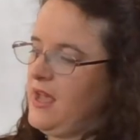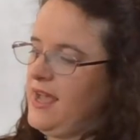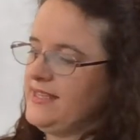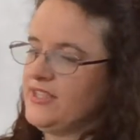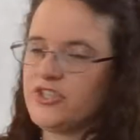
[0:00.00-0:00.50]

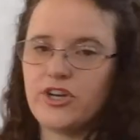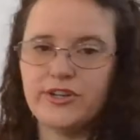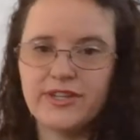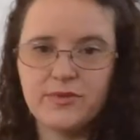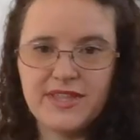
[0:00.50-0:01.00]
I
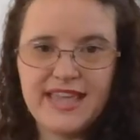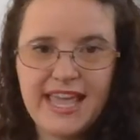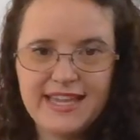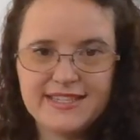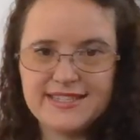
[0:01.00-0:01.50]
started with
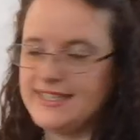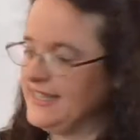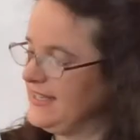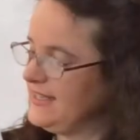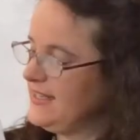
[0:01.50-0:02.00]

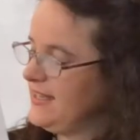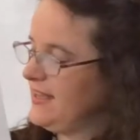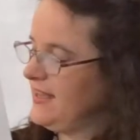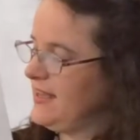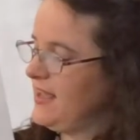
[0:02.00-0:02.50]
18.
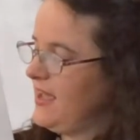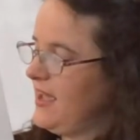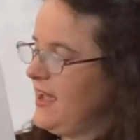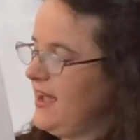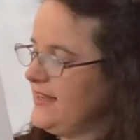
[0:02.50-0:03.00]

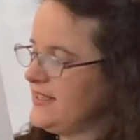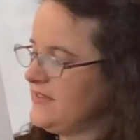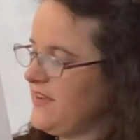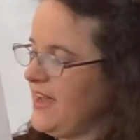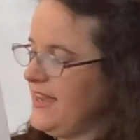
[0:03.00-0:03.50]
I
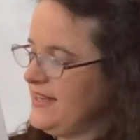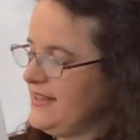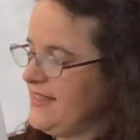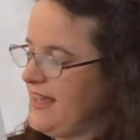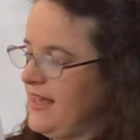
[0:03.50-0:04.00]

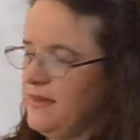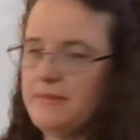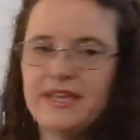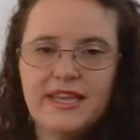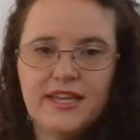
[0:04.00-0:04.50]
divided
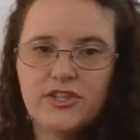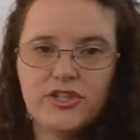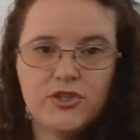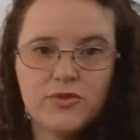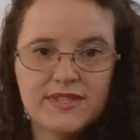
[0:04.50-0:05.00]
them
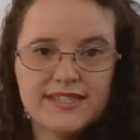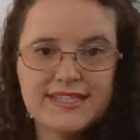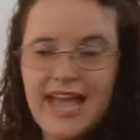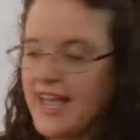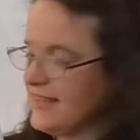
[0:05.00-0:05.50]
into
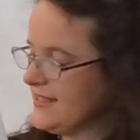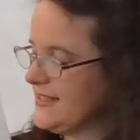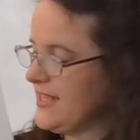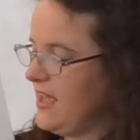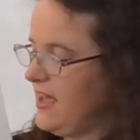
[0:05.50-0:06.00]

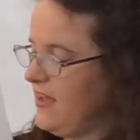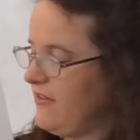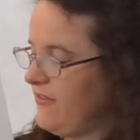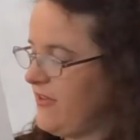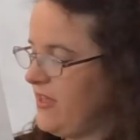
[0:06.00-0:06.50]
stacks
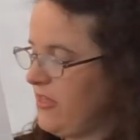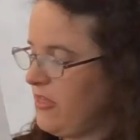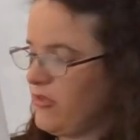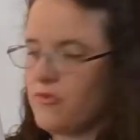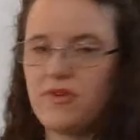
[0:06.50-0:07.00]
of
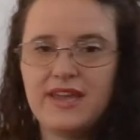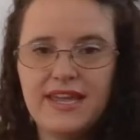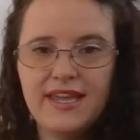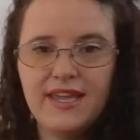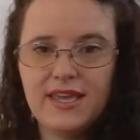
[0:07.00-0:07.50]

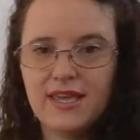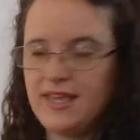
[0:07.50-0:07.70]
3.